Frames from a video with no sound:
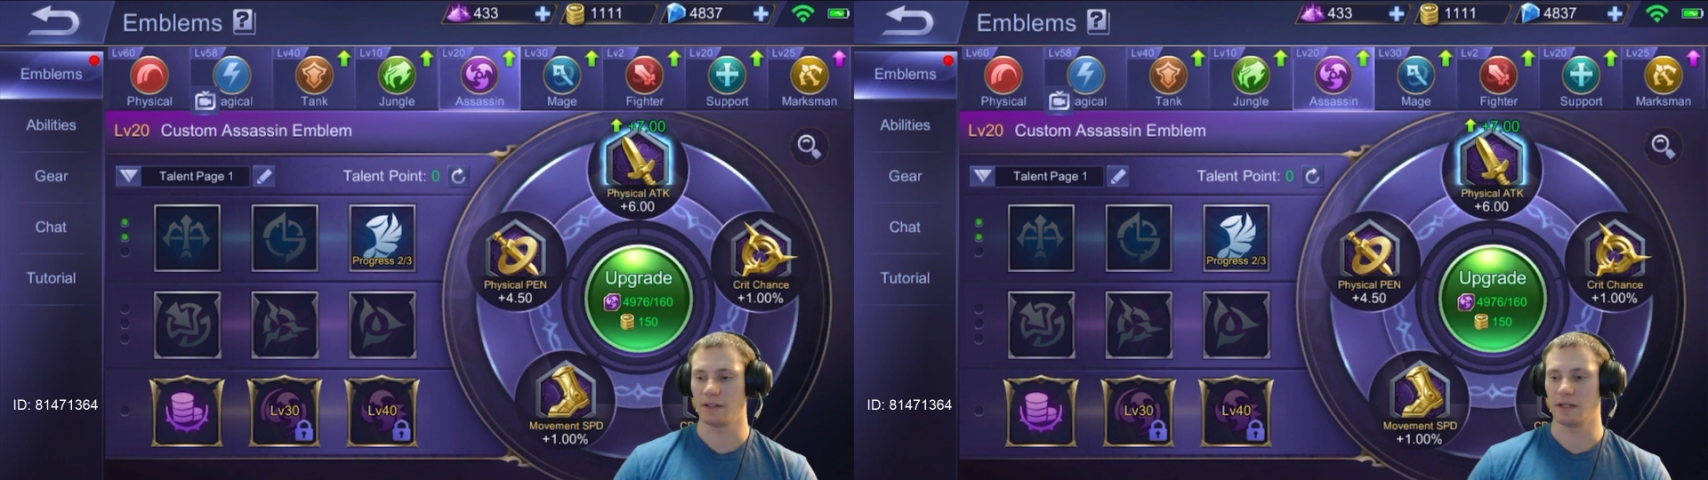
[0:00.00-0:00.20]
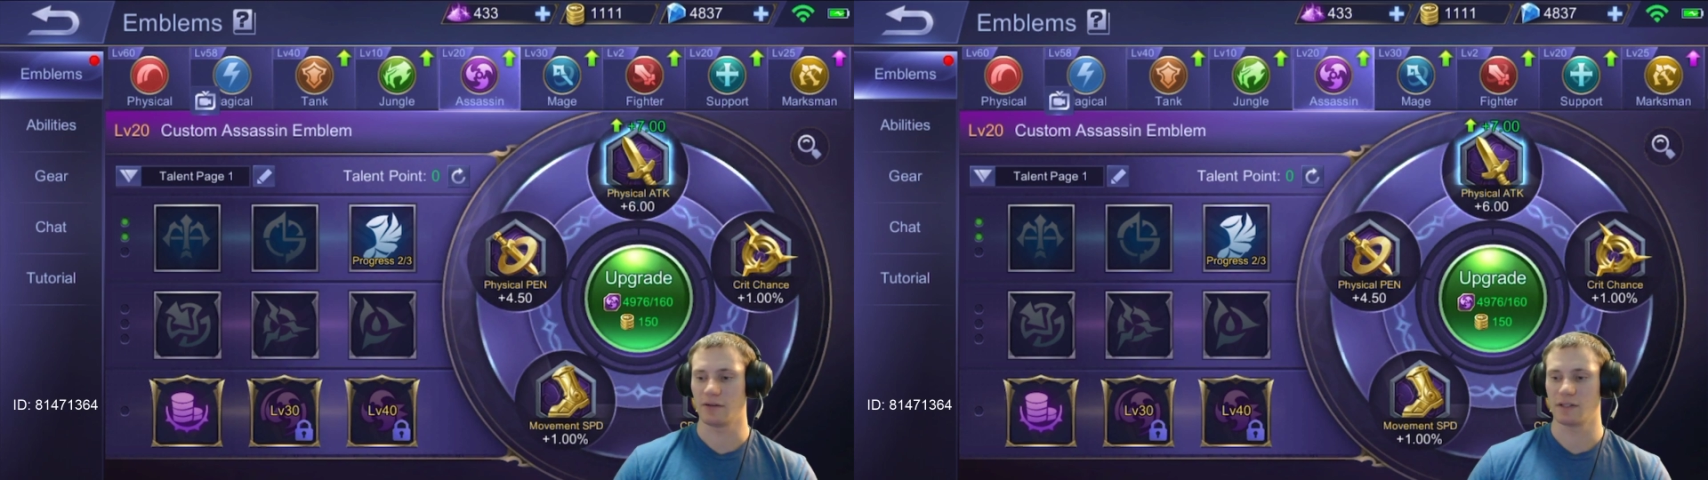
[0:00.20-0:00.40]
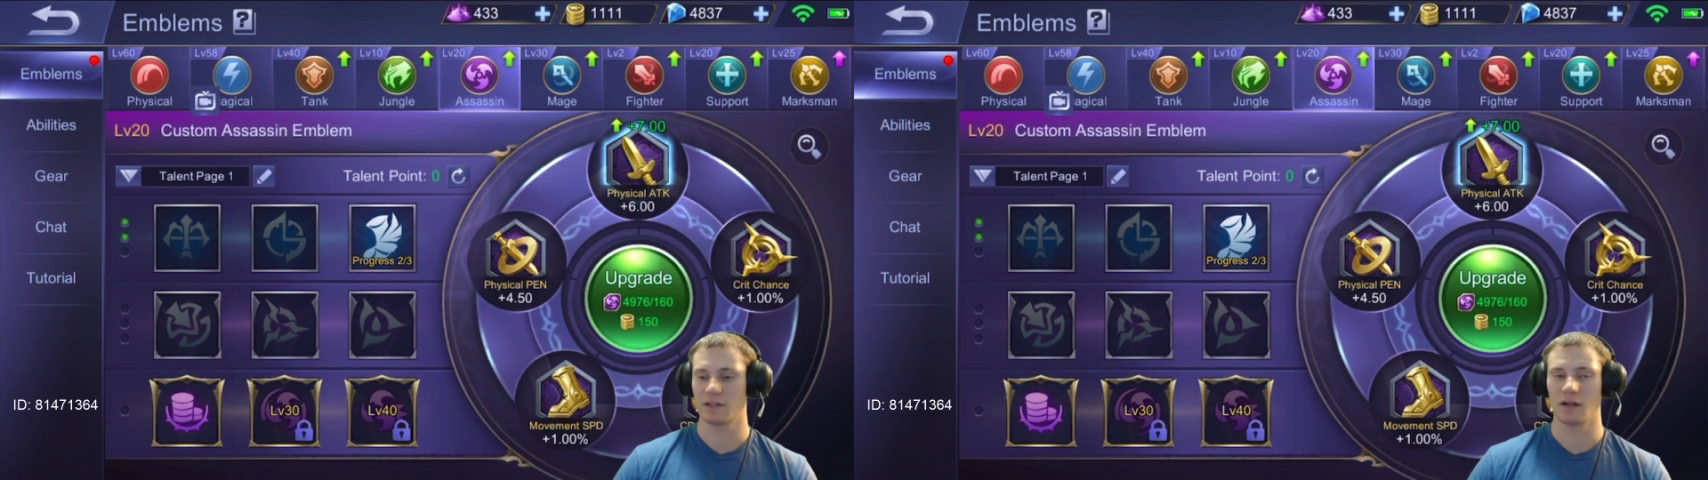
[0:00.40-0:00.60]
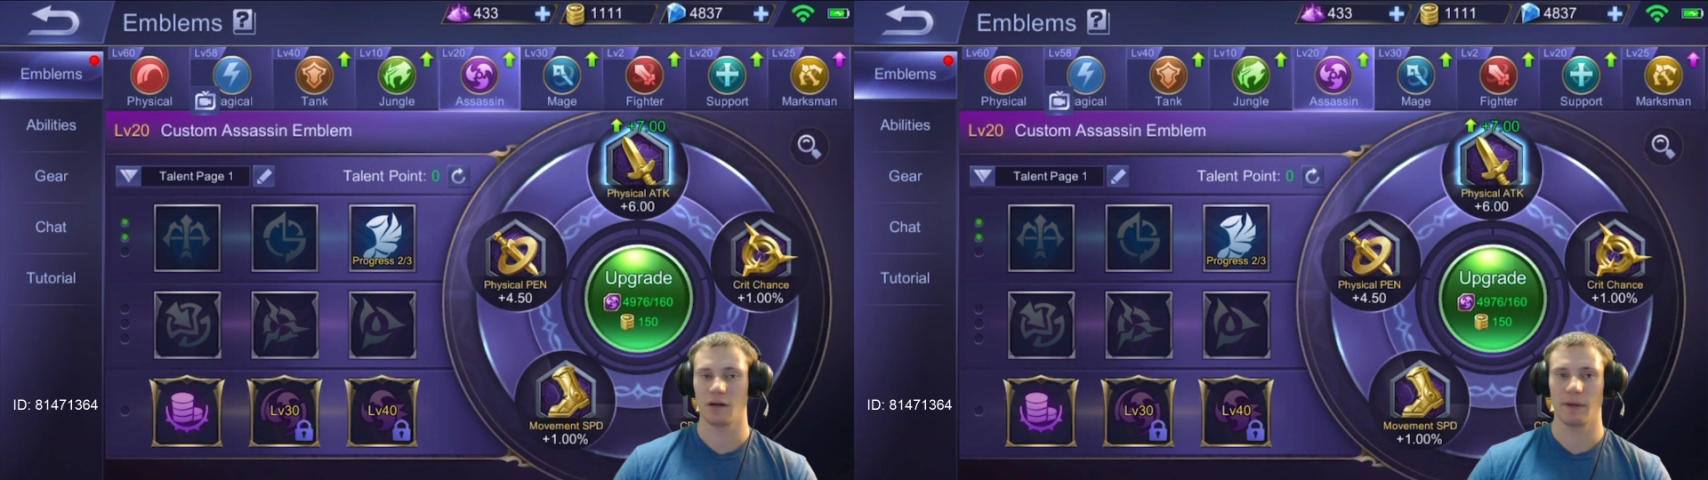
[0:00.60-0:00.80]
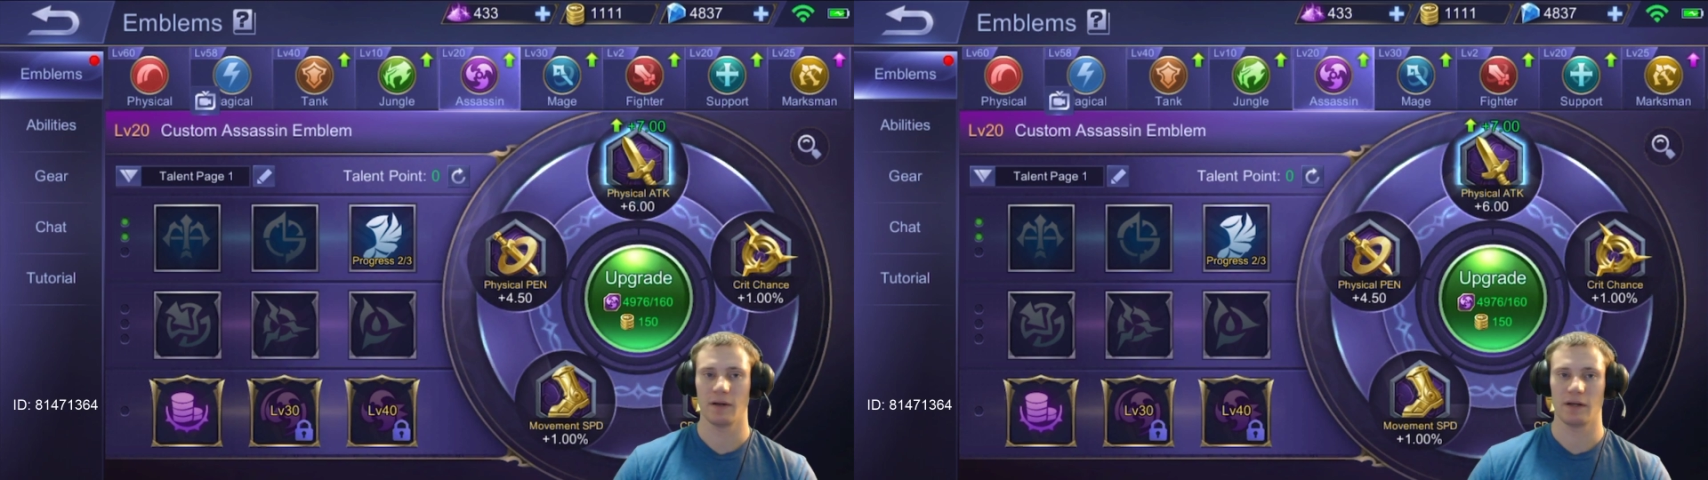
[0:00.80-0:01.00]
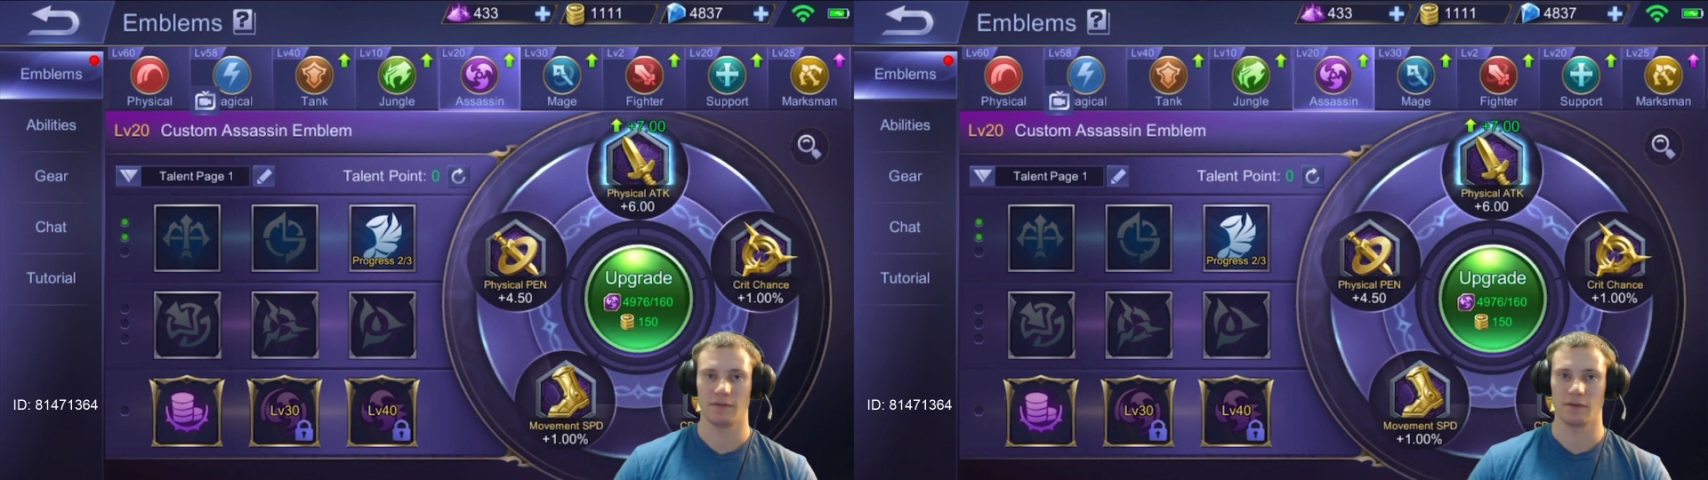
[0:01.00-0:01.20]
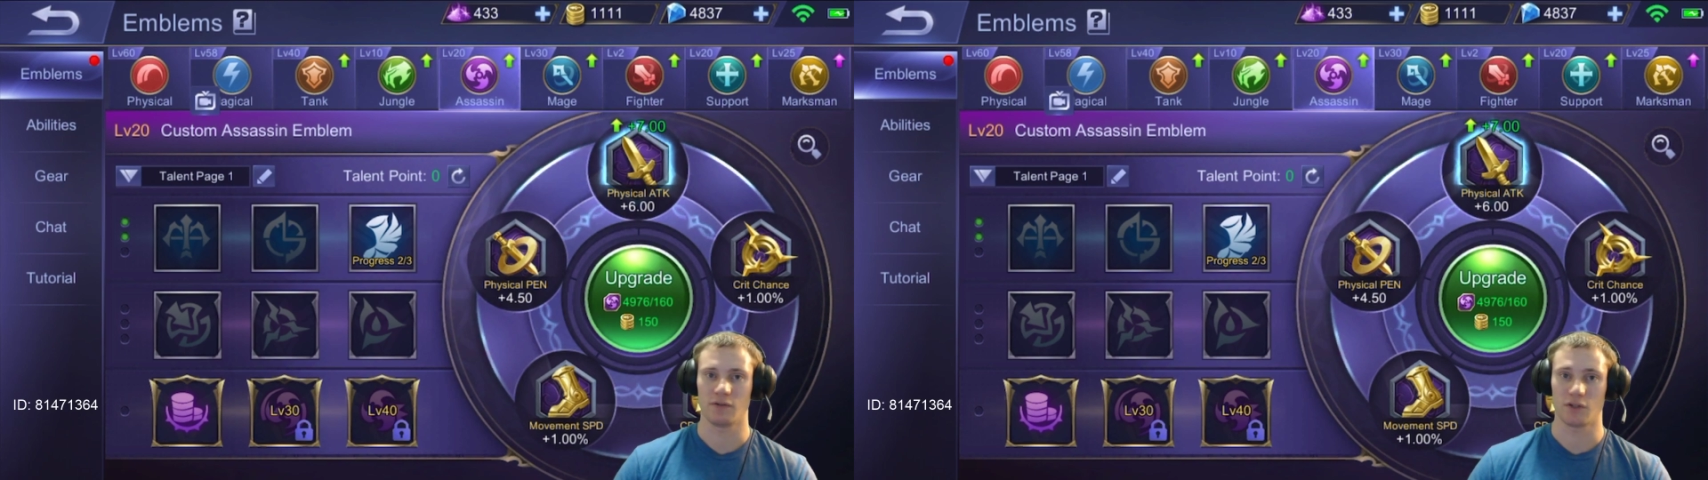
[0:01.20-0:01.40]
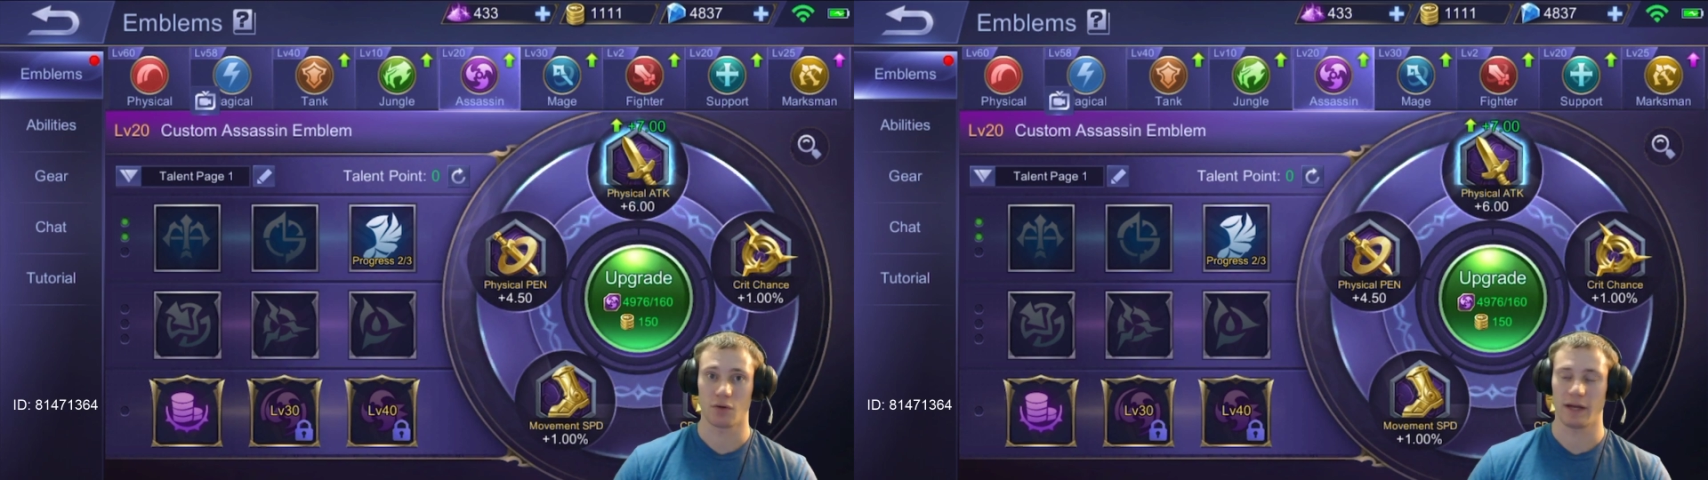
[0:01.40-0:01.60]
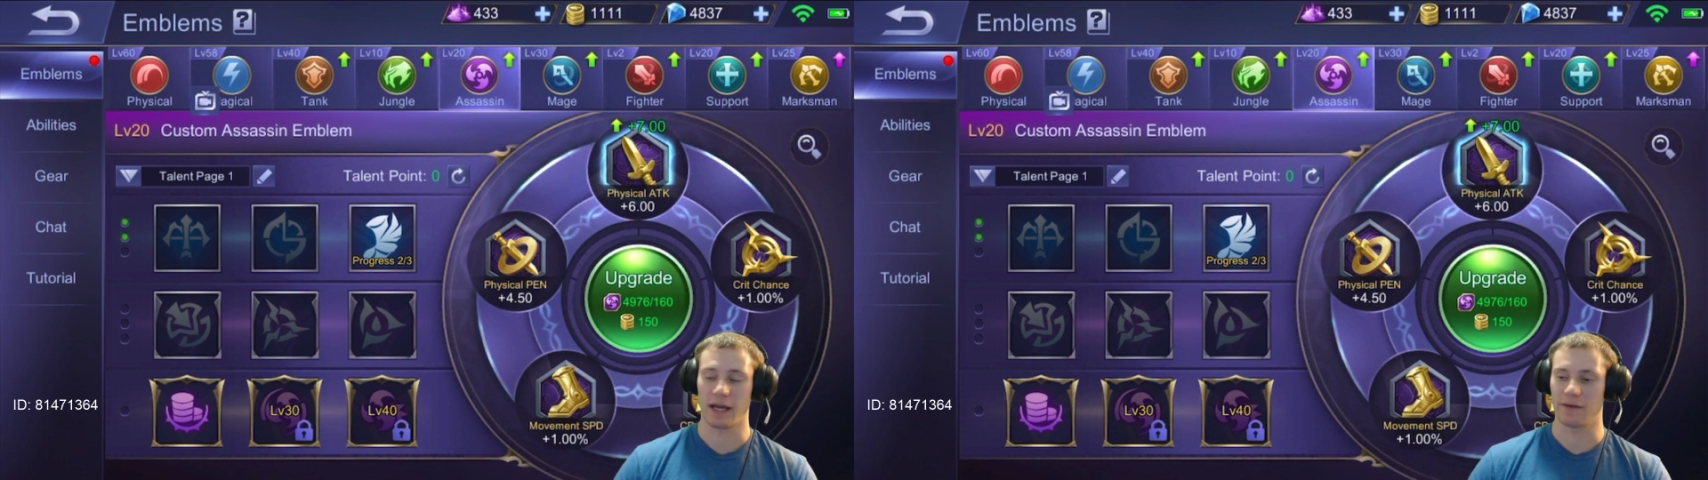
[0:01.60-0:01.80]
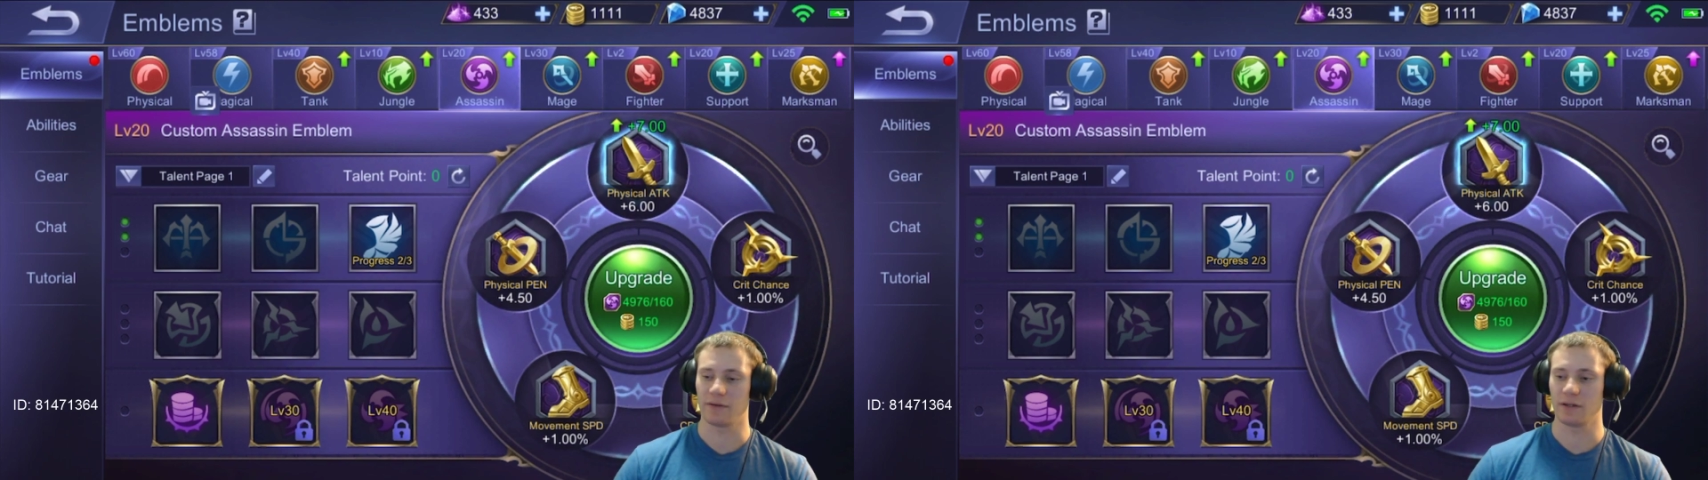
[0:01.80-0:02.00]
Now let's talk about if you don't
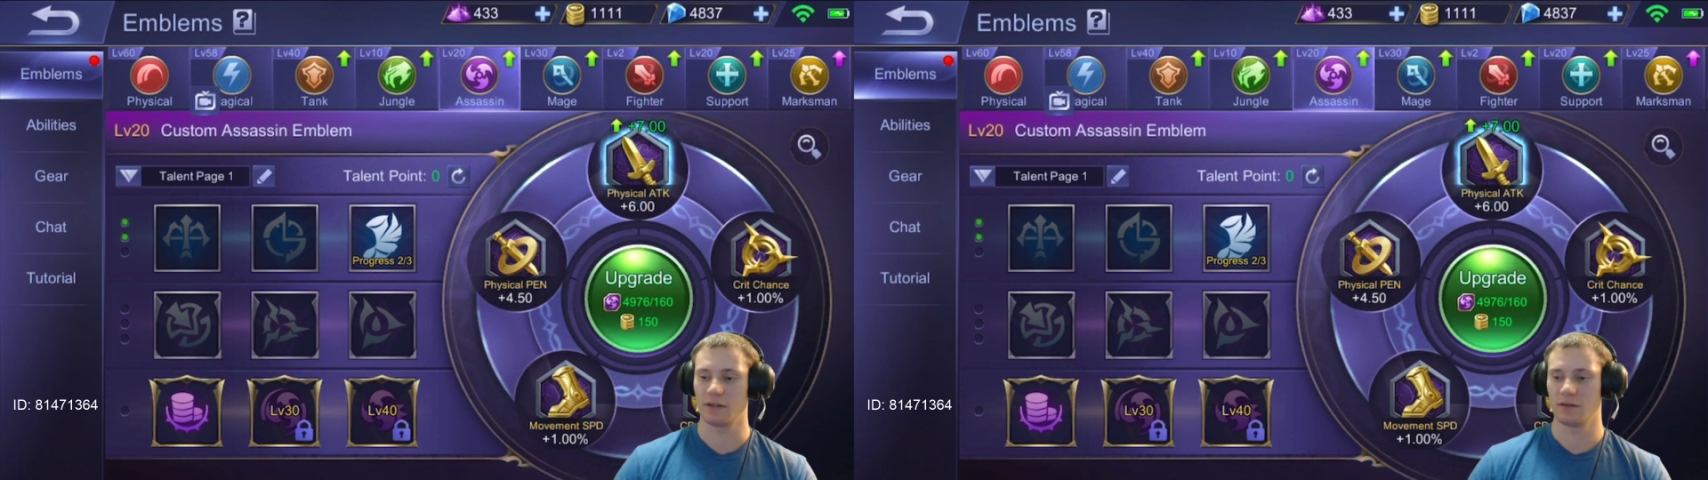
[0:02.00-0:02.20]
have it